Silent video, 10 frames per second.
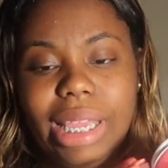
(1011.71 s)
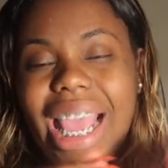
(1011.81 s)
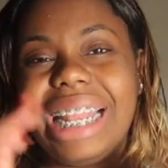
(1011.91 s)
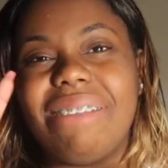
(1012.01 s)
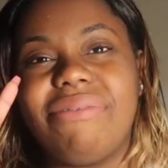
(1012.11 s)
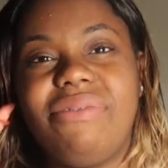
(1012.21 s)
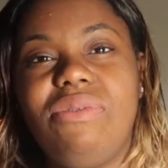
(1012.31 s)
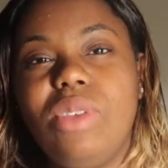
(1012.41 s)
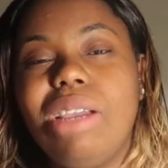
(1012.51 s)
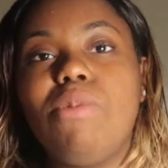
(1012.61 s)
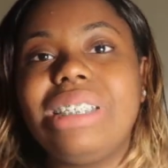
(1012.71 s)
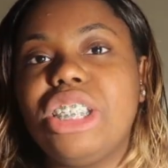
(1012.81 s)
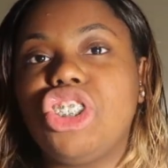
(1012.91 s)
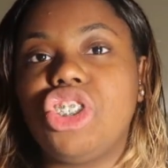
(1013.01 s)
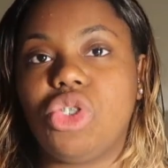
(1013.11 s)
it had a it
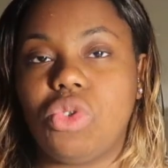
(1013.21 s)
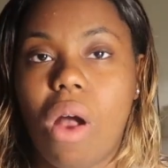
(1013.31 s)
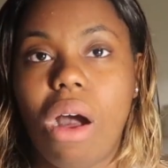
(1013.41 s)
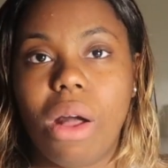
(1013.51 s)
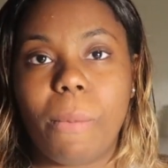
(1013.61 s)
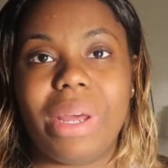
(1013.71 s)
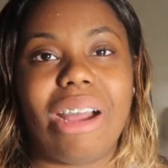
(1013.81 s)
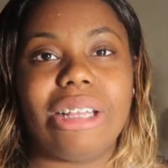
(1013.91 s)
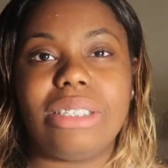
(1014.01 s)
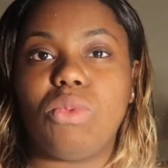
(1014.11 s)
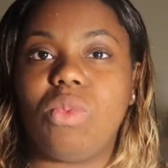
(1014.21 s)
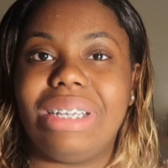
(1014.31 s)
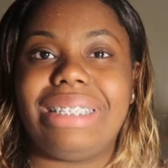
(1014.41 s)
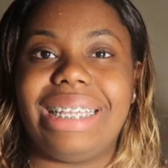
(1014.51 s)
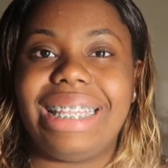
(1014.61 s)
wasn't strong but it also
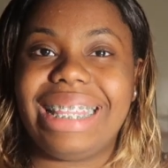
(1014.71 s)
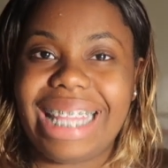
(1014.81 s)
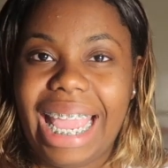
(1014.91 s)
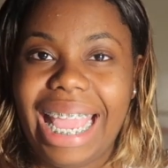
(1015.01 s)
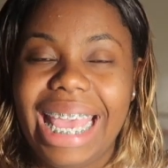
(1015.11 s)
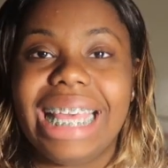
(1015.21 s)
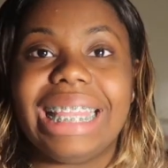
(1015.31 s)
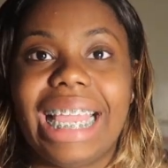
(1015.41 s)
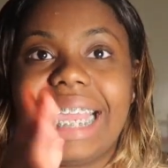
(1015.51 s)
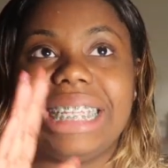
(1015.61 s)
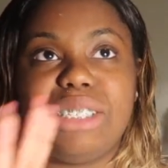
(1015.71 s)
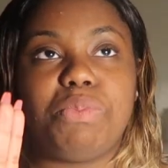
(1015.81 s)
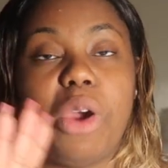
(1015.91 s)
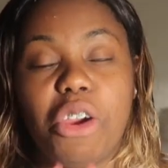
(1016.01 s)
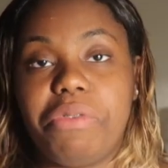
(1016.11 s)
wasn't light like it's
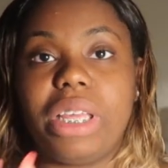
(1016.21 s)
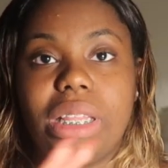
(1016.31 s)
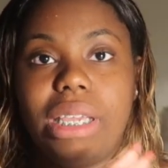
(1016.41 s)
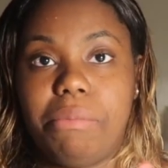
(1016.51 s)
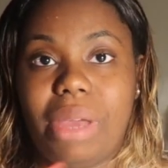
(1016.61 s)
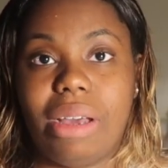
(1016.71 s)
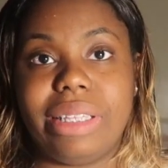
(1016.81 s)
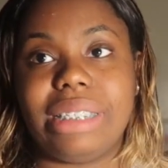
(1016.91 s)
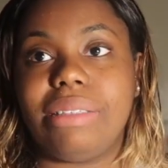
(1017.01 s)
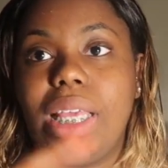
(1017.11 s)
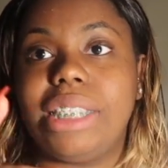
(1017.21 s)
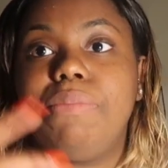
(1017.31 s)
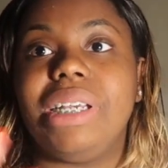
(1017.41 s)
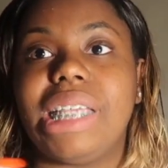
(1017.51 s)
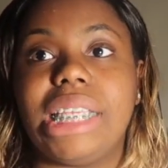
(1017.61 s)
perfectly amount it
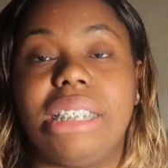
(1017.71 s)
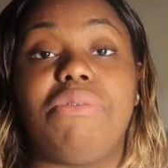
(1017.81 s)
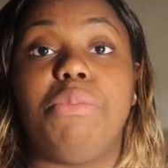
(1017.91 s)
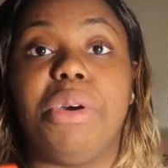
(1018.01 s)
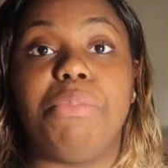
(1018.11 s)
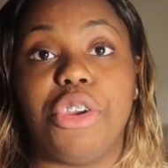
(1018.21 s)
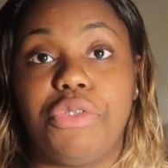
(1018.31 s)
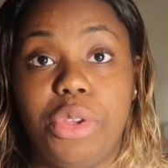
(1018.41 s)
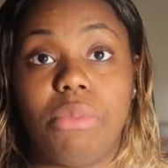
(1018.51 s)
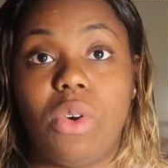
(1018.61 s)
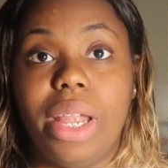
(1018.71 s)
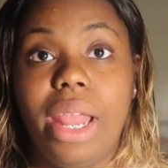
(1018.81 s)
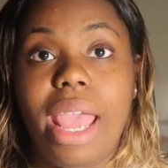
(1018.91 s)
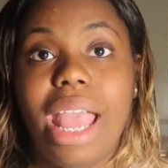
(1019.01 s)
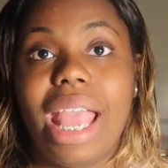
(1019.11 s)
smells as if you put perfume on
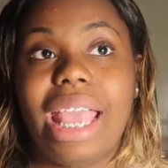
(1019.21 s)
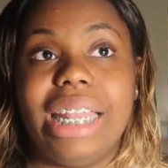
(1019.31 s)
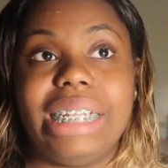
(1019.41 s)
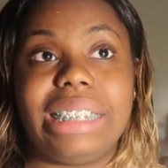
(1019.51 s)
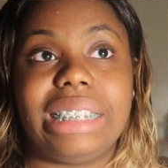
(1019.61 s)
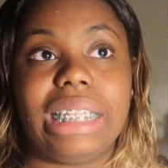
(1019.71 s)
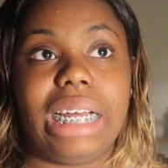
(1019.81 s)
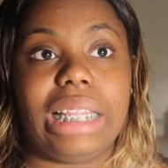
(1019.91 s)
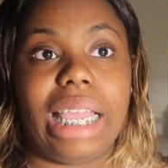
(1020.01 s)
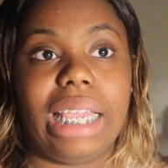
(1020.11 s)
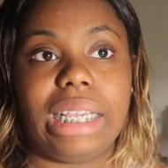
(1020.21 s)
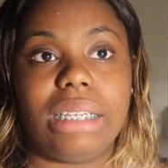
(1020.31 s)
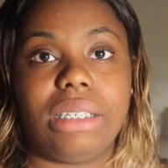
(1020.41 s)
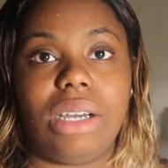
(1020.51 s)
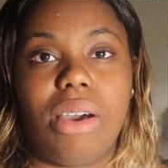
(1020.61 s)
and it's like
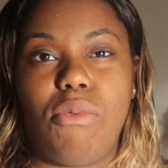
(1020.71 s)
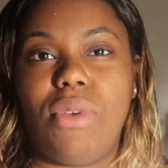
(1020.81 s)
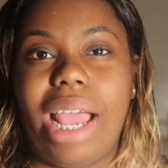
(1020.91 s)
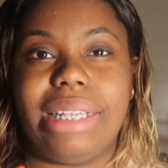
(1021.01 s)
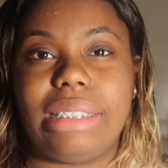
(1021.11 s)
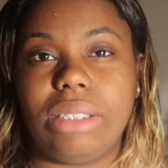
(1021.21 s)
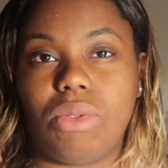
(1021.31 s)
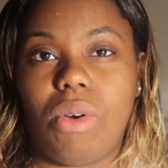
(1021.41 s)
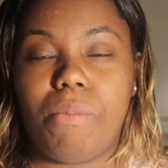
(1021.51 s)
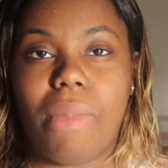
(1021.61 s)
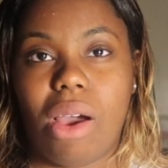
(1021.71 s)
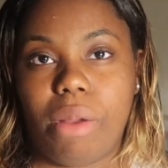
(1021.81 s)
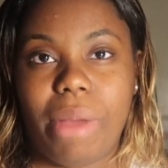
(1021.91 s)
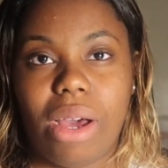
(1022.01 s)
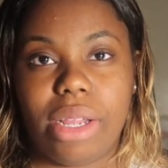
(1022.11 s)
a nice little amount
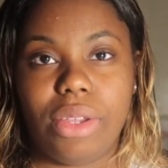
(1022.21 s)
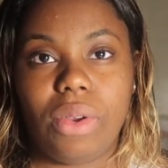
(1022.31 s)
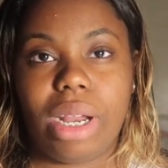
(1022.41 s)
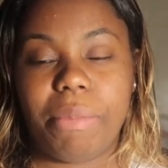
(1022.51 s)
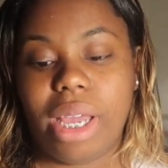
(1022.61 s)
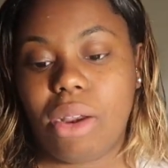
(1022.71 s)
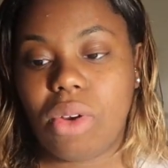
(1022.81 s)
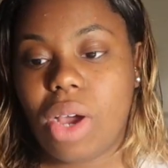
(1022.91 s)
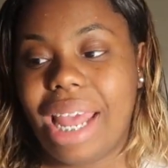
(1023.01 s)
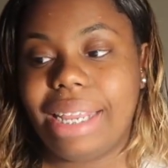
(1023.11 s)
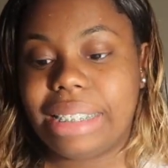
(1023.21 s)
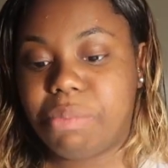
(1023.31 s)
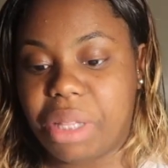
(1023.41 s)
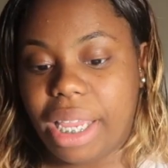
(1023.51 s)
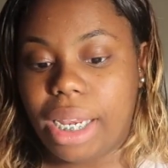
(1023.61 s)
about it you know what i mean i don't know how to
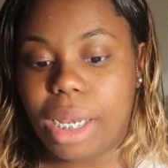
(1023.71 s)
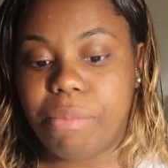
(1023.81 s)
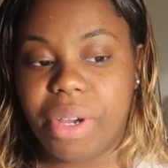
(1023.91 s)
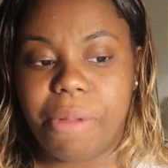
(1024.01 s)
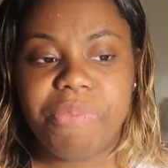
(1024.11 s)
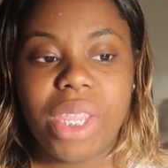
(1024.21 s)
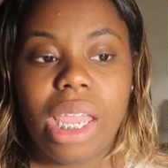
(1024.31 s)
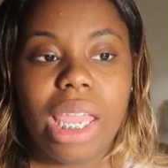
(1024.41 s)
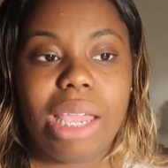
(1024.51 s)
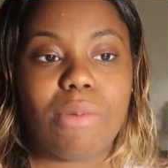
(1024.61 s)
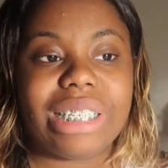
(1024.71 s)
explain it but it